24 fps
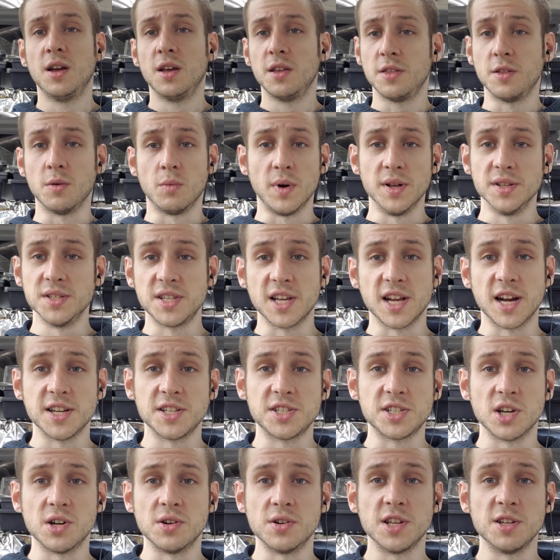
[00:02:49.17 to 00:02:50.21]
The ones that I
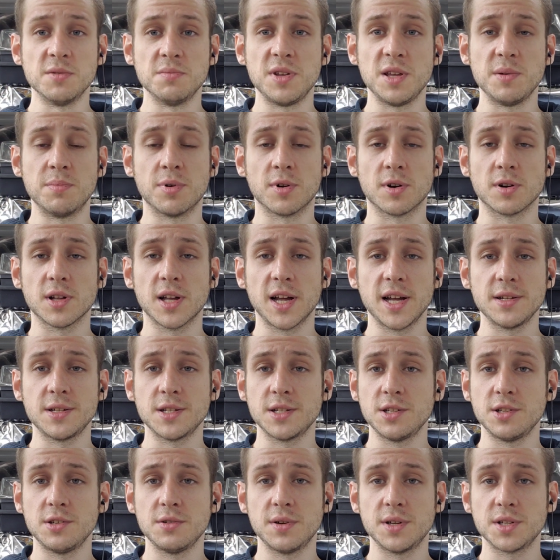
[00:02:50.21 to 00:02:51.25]
sowed in peat perlite
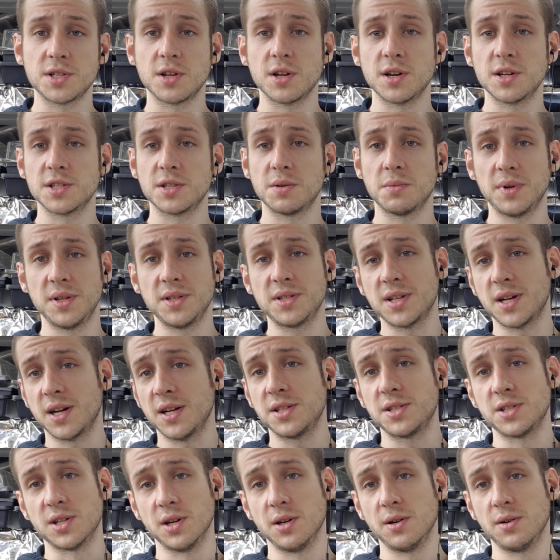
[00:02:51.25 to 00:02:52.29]
didn't do as good as the ones that I
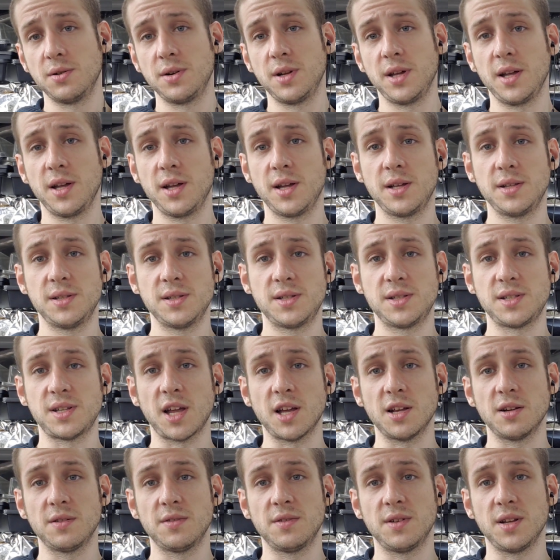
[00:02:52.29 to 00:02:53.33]
sowed in
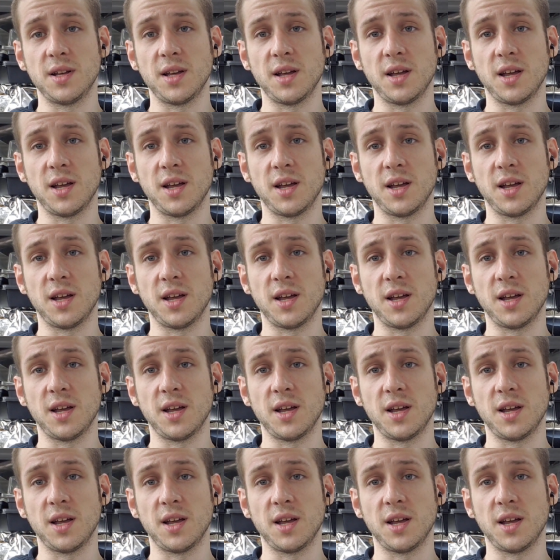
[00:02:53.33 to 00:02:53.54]
sand